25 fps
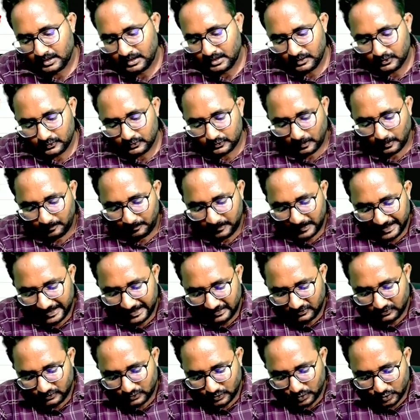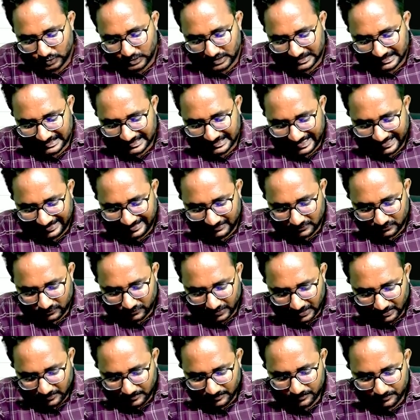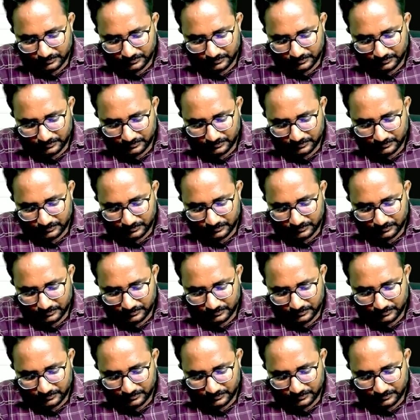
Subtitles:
So please do the case 1.